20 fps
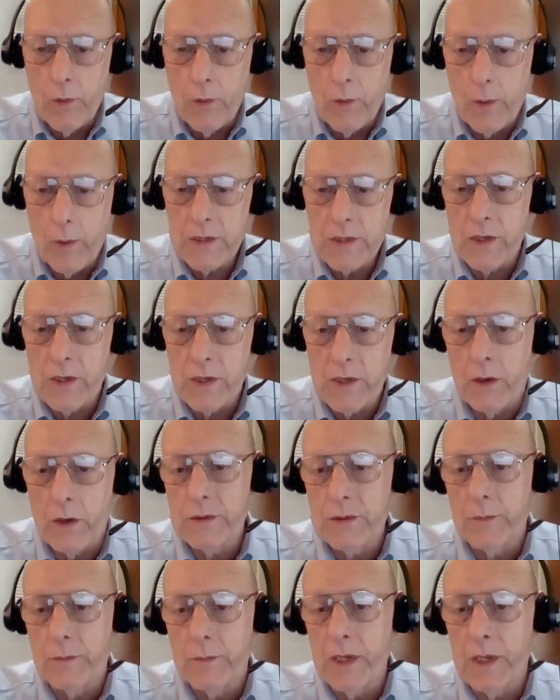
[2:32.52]
We must
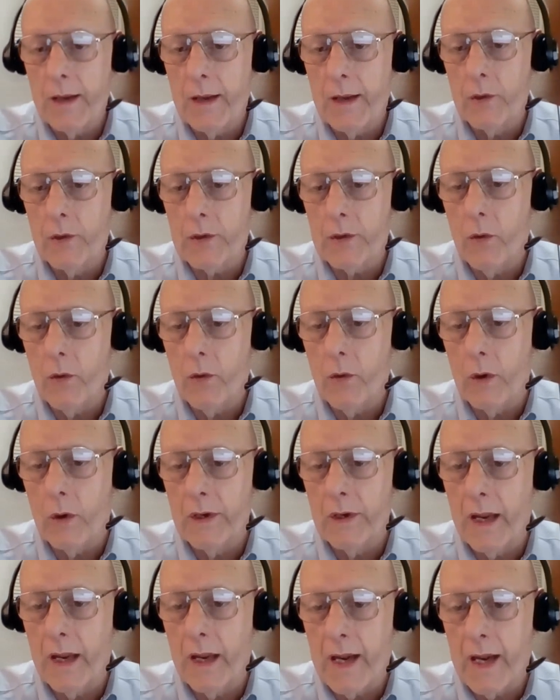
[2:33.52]
also be able to
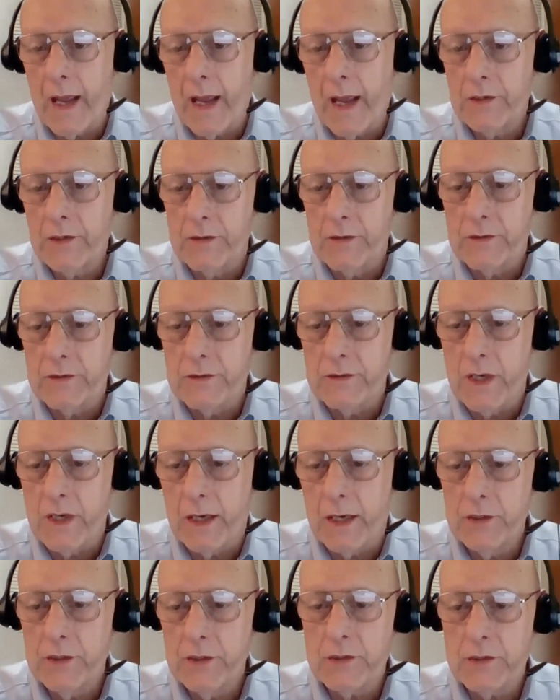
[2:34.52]
coordinate actions
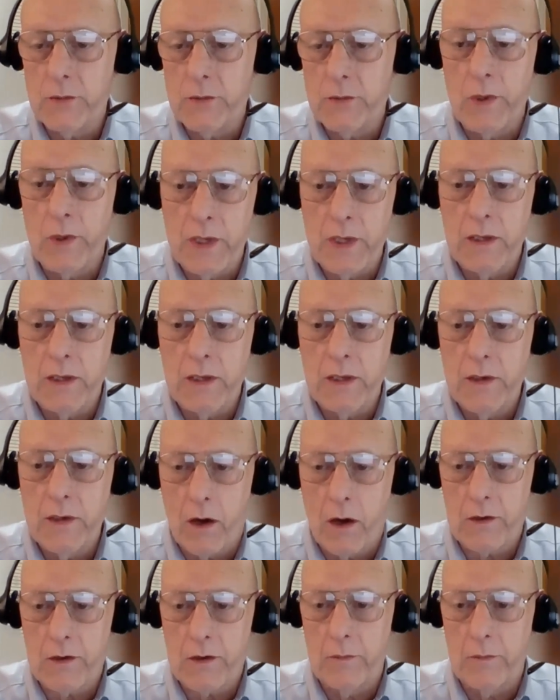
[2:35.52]
not just within
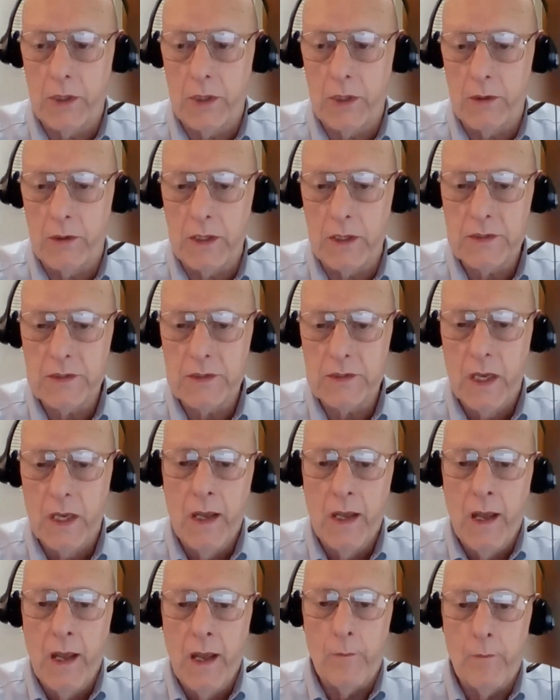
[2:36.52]
our communities,
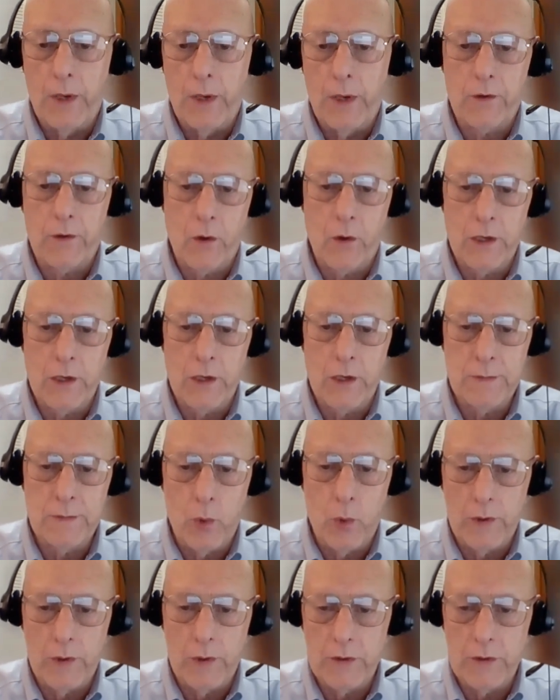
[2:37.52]
but across
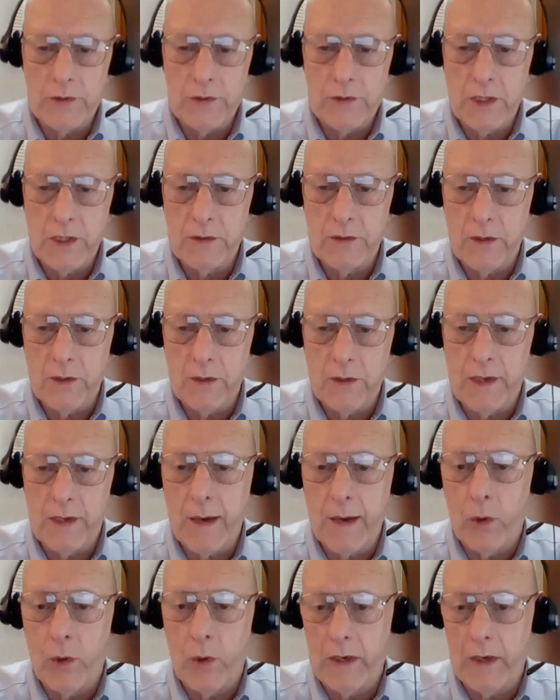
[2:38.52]
borders into
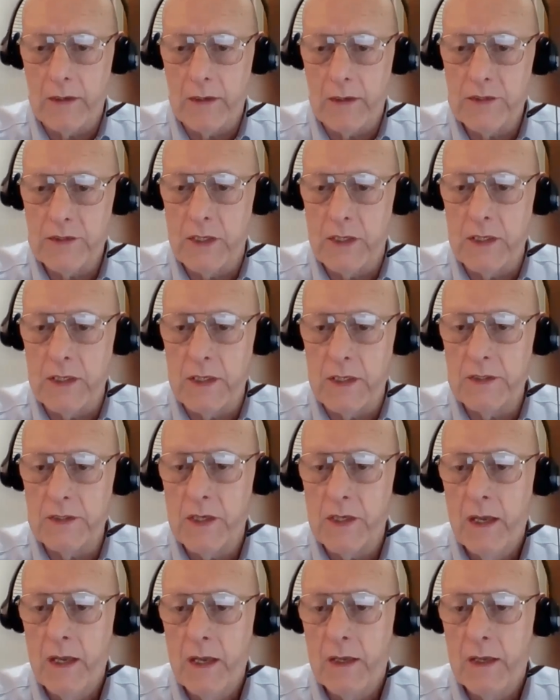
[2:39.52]
neighboring
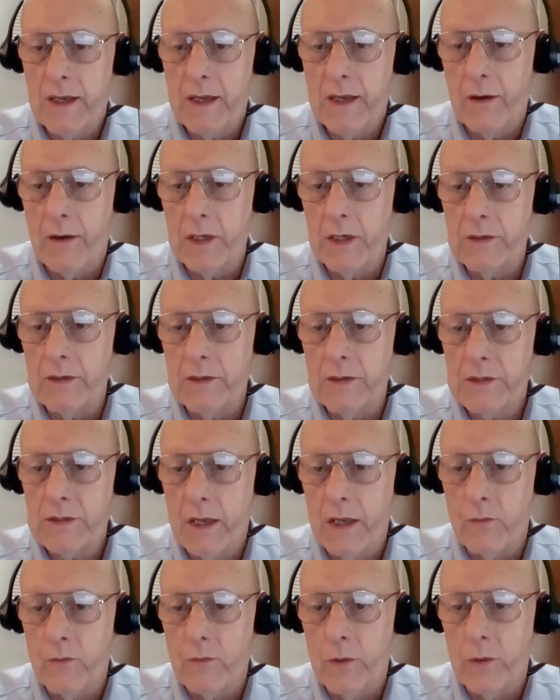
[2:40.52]
cities, counties,
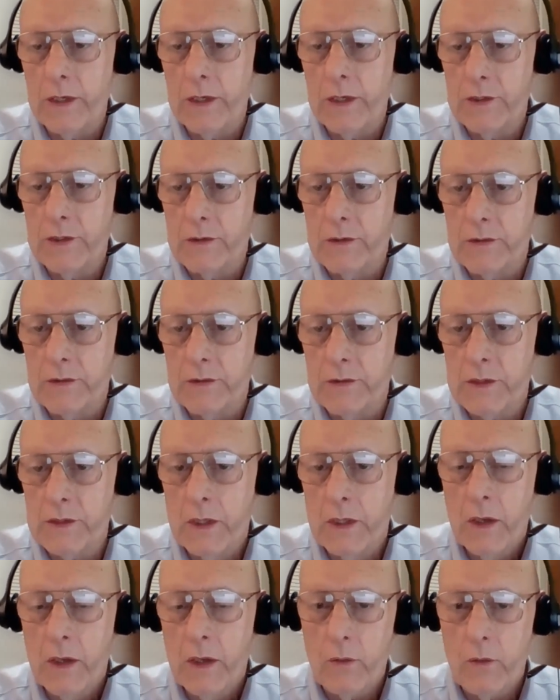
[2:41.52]
and regions
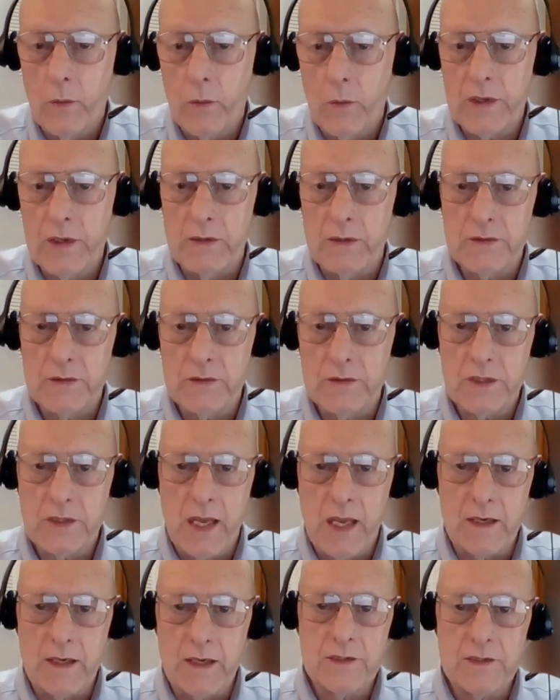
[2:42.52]
within
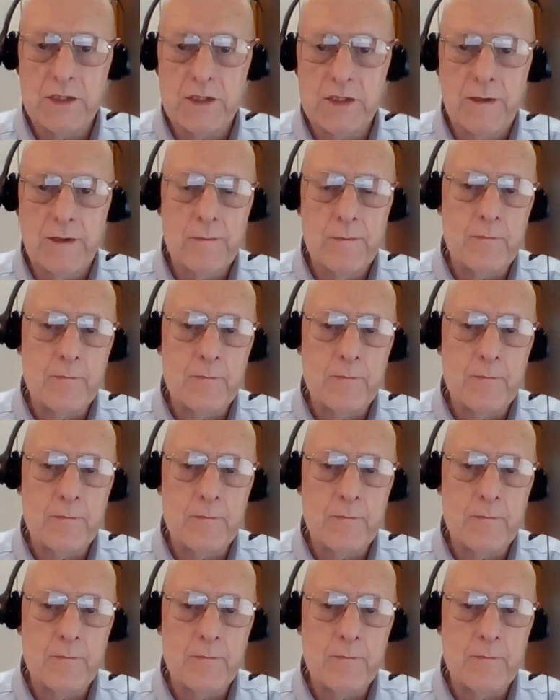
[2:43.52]
states